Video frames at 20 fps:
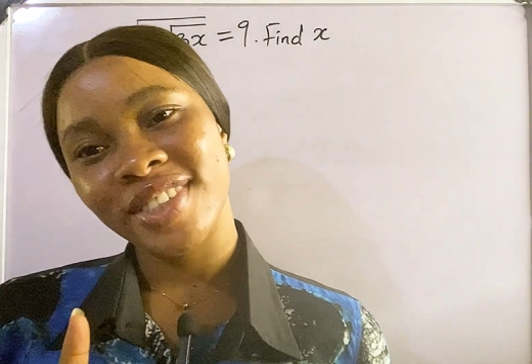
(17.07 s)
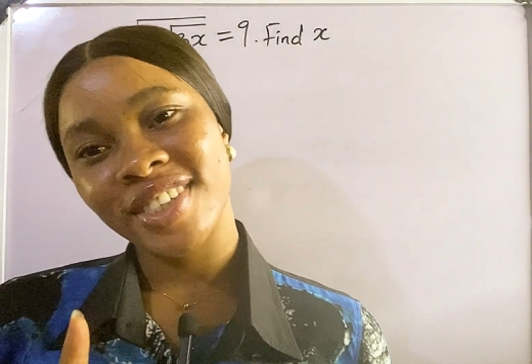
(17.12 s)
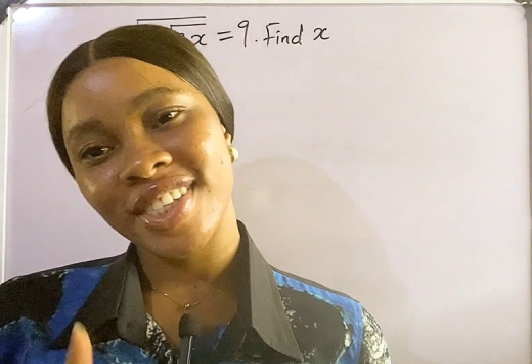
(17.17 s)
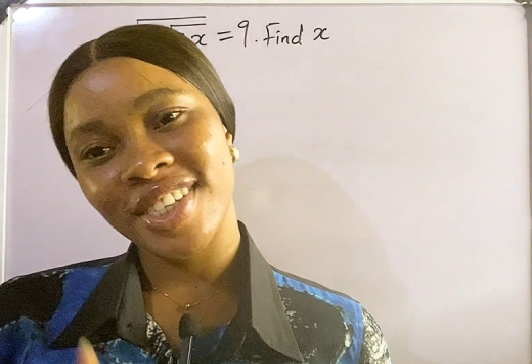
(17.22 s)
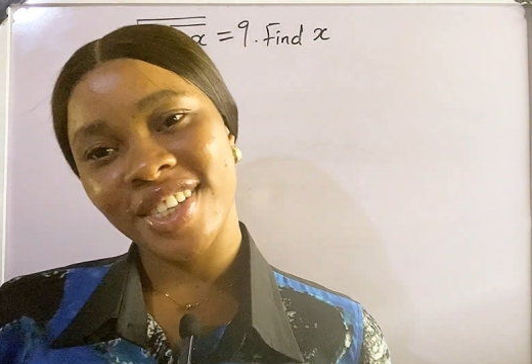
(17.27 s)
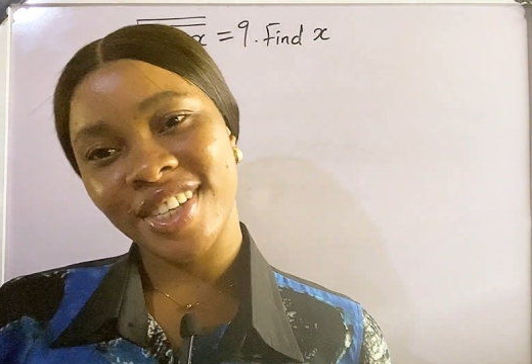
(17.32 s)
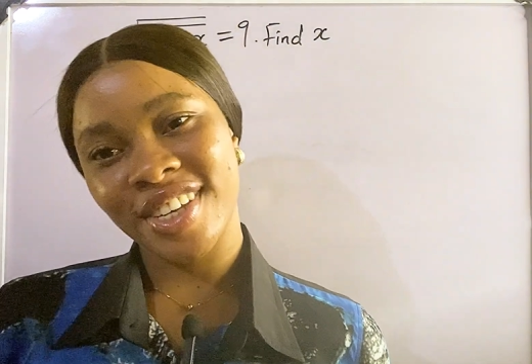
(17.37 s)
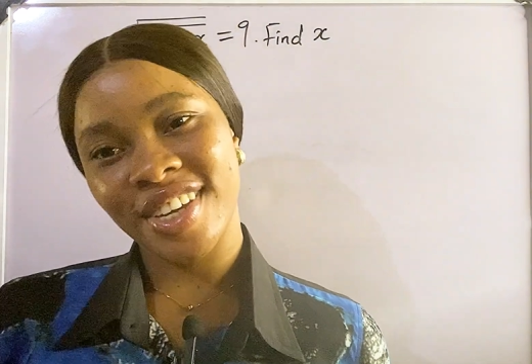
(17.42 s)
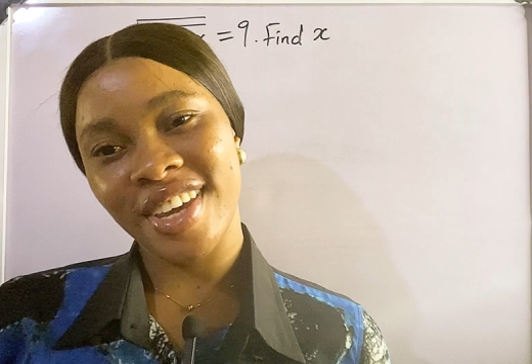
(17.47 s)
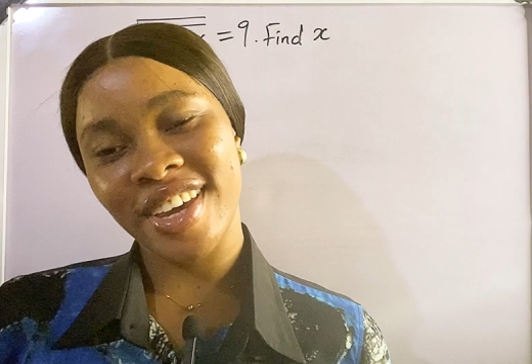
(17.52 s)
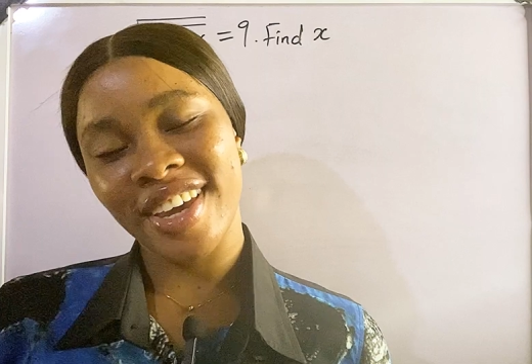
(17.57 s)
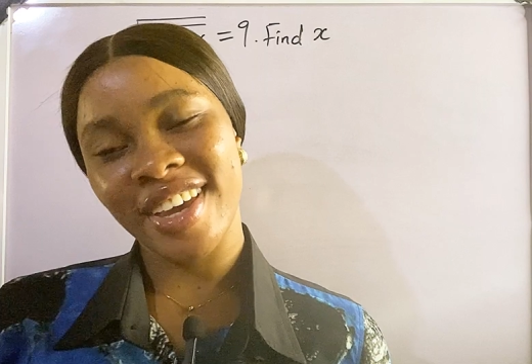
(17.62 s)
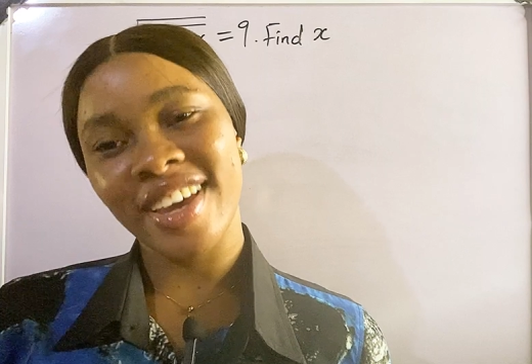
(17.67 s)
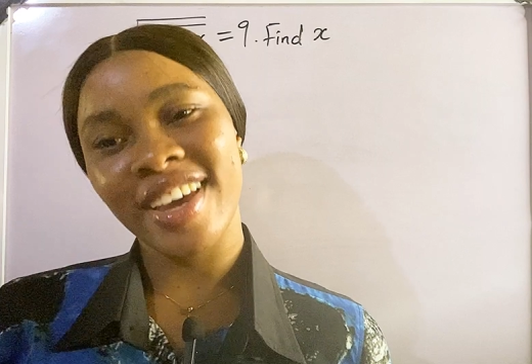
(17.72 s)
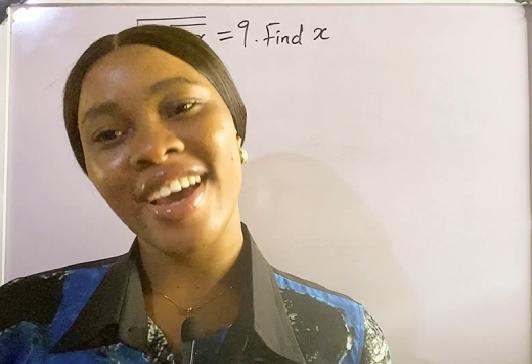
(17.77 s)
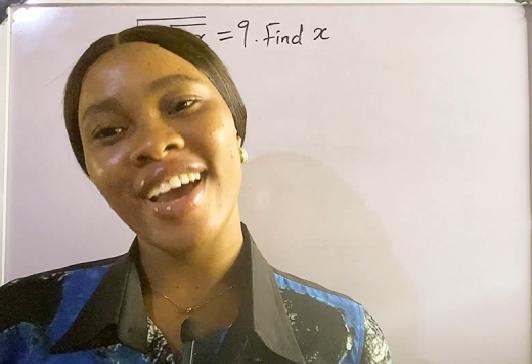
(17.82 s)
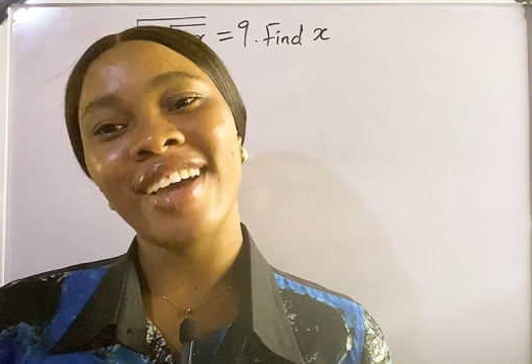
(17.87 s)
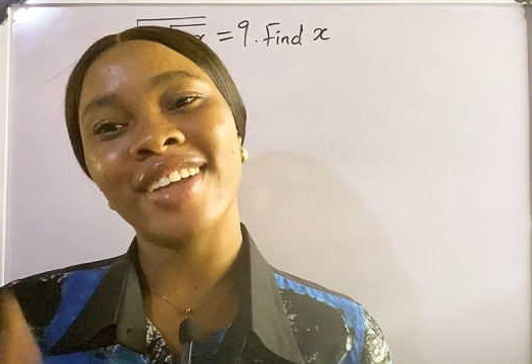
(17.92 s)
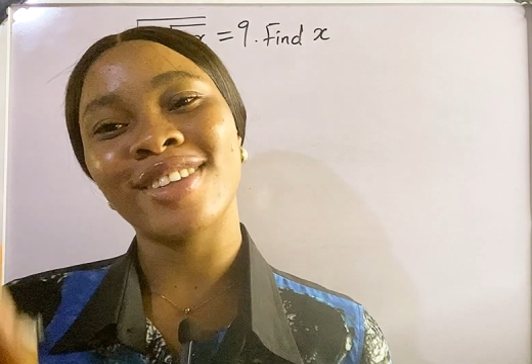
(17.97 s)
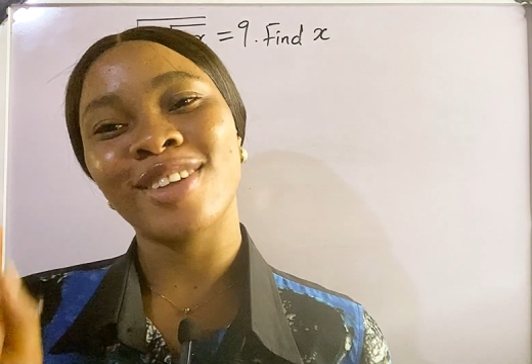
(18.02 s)

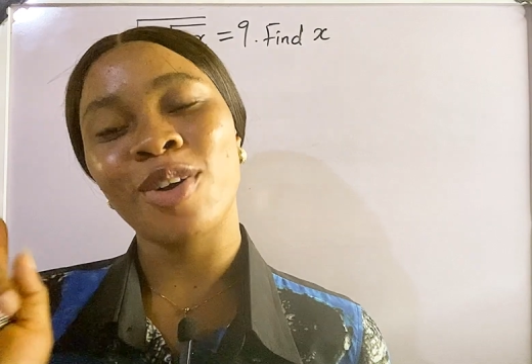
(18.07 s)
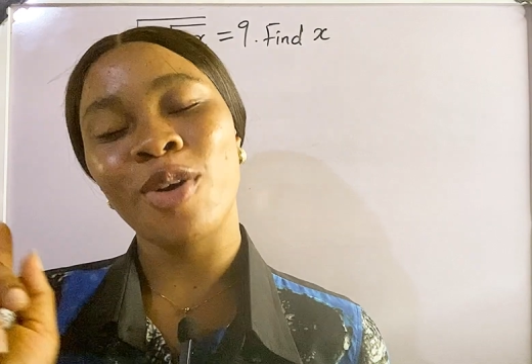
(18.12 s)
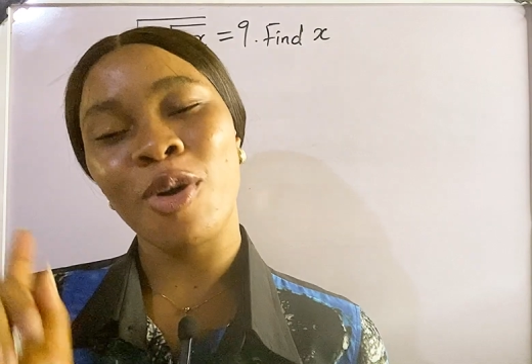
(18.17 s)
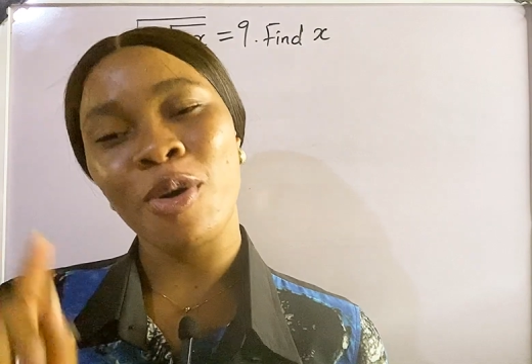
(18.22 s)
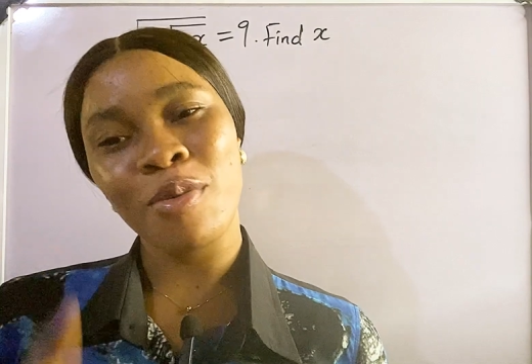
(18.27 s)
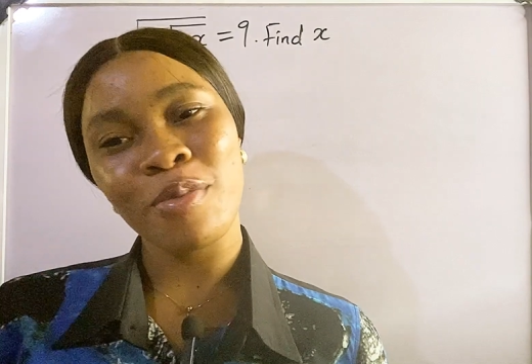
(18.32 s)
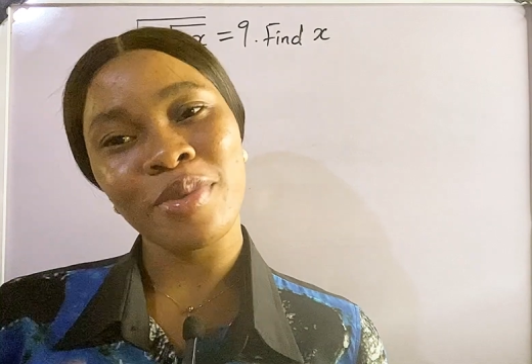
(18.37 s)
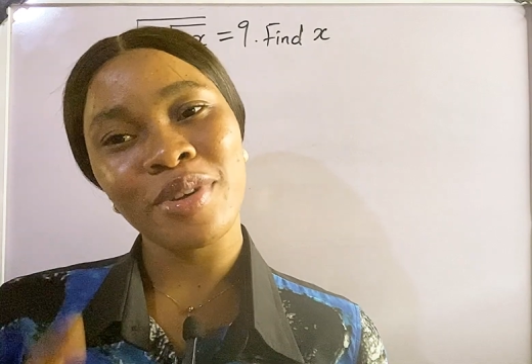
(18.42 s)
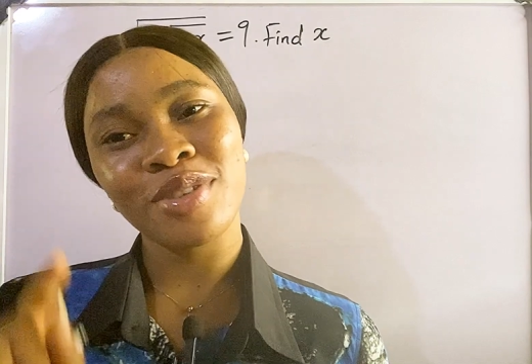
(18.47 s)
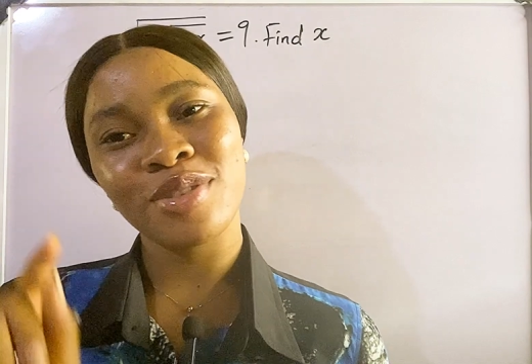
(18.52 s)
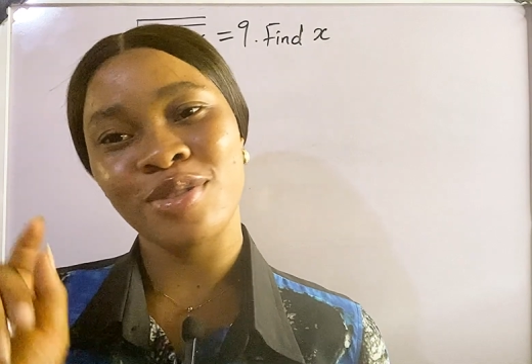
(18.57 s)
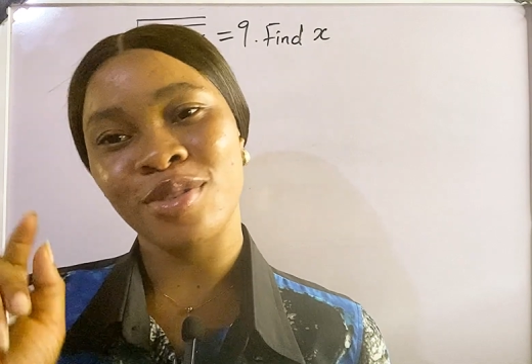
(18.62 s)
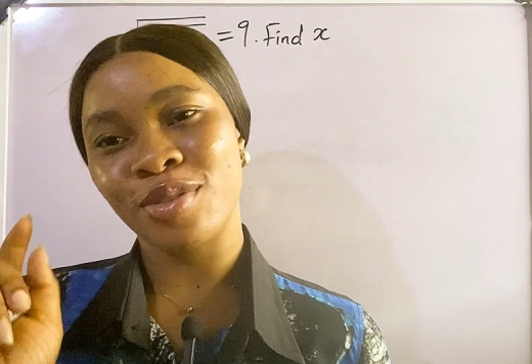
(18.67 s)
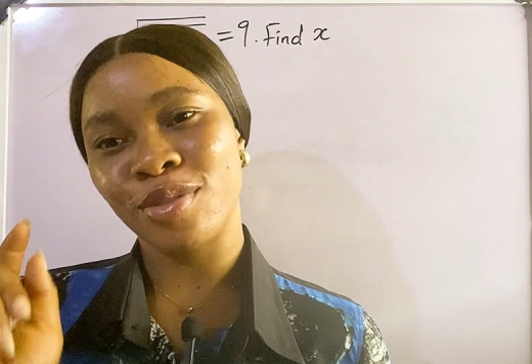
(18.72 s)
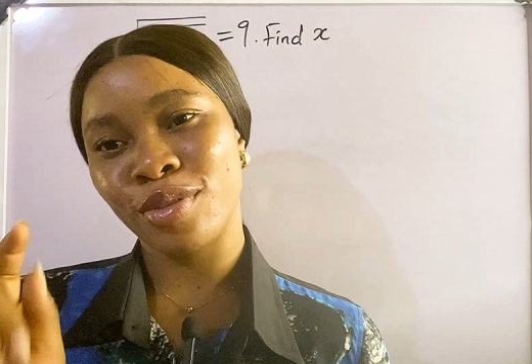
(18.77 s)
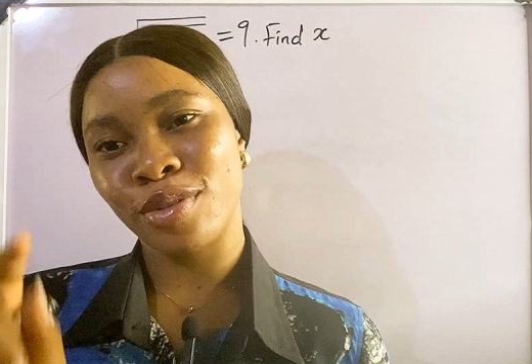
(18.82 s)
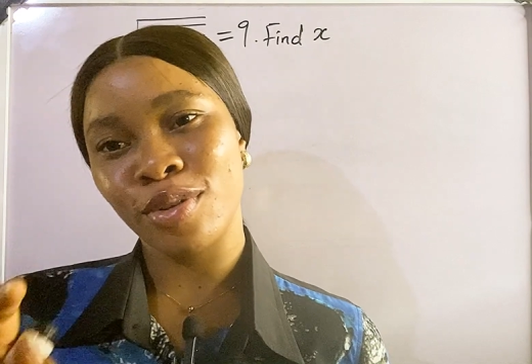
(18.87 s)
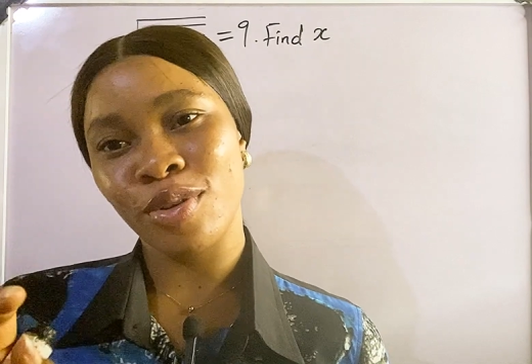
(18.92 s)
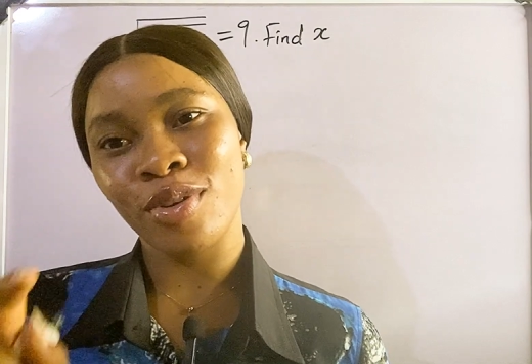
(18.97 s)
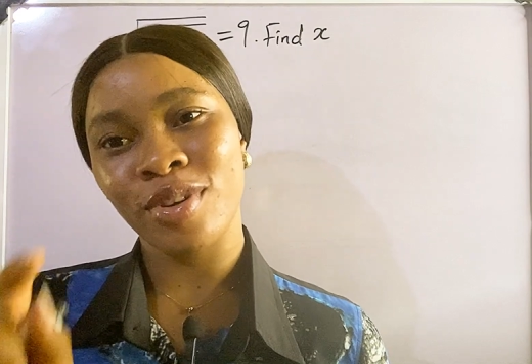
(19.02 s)
share and comment your
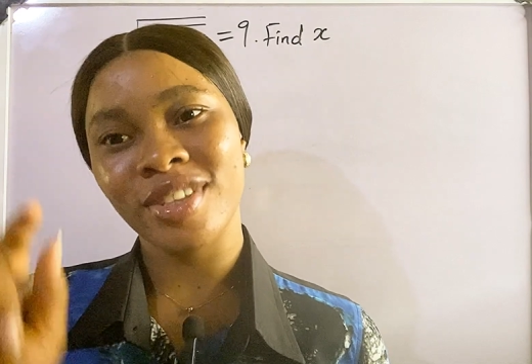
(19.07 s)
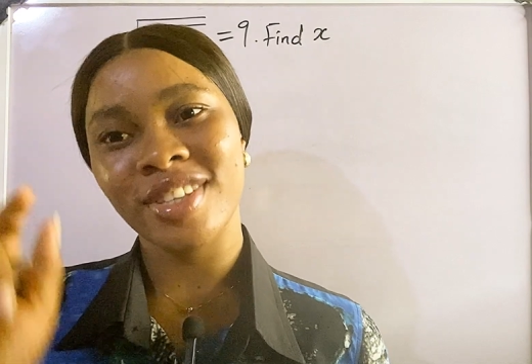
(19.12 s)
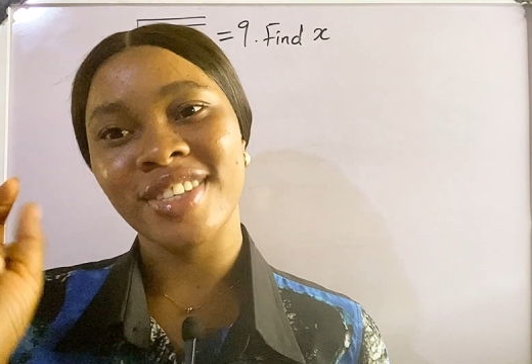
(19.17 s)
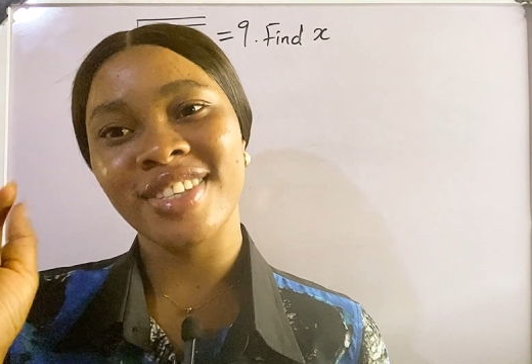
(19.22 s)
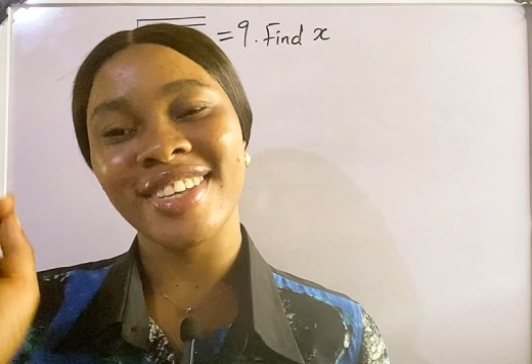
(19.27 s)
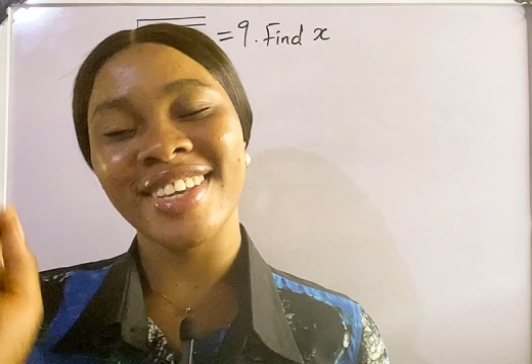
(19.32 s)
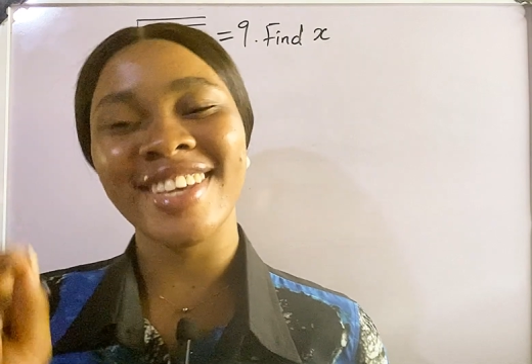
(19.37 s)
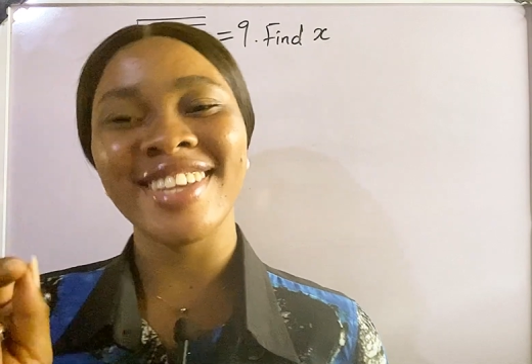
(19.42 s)
thoughts